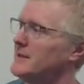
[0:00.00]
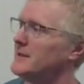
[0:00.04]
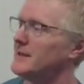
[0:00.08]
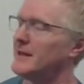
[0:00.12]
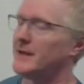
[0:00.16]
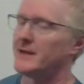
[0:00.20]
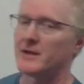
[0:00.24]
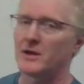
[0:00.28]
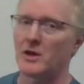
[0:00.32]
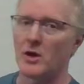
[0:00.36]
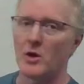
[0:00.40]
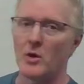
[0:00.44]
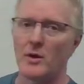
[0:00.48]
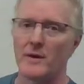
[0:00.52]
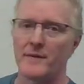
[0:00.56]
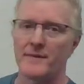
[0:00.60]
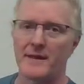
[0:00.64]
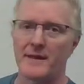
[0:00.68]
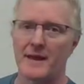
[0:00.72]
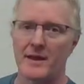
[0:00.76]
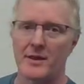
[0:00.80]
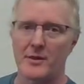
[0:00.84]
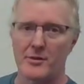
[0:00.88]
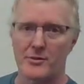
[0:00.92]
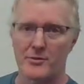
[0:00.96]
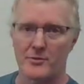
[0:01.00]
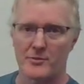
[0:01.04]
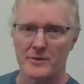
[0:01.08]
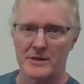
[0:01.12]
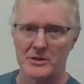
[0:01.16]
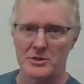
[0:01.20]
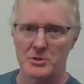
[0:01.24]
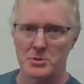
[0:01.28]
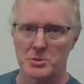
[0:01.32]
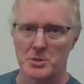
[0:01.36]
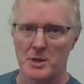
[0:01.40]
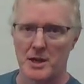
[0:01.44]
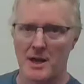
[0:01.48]
get a go on that. 3
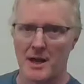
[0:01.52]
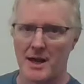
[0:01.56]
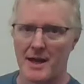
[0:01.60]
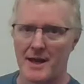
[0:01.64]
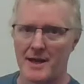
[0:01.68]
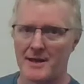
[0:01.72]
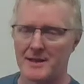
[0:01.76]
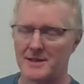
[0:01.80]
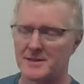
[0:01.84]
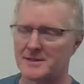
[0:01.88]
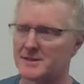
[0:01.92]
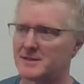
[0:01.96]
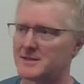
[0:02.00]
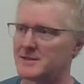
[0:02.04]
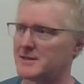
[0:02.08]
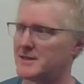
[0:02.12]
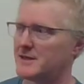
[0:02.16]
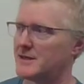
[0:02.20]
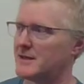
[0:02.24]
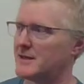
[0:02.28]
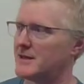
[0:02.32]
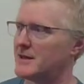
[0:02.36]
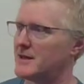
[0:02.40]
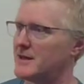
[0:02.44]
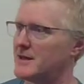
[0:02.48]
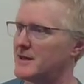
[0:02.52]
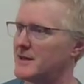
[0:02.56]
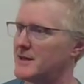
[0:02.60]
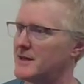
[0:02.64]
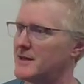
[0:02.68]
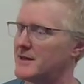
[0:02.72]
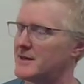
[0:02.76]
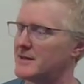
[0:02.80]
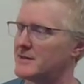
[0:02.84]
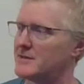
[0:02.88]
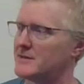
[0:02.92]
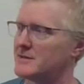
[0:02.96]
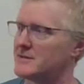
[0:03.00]
tries,
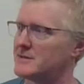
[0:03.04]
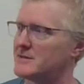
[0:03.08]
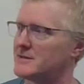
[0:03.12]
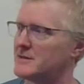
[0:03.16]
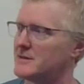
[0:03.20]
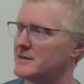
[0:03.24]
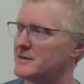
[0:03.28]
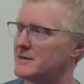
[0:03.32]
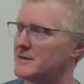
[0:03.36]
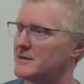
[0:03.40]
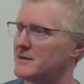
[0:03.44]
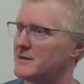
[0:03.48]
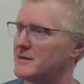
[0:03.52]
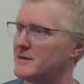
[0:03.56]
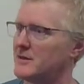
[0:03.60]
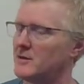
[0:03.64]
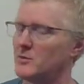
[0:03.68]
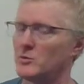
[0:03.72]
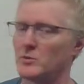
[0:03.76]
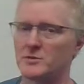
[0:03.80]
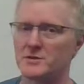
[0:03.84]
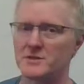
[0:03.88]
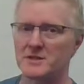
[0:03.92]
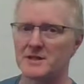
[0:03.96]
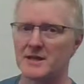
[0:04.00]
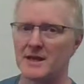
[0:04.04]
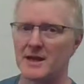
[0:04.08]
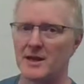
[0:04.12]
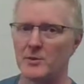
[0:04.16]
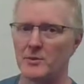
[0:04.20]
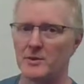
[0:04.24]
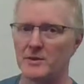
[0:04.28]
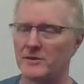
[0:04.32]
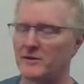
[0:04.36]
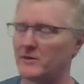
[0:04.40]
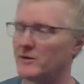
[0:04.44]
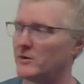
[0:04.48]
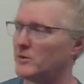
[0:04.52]
and we'll see how
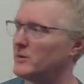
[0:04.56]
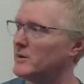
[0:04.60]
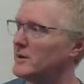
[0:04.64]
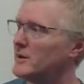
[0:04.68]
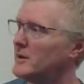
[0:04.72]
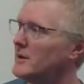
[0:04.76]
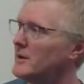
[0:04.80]
we do.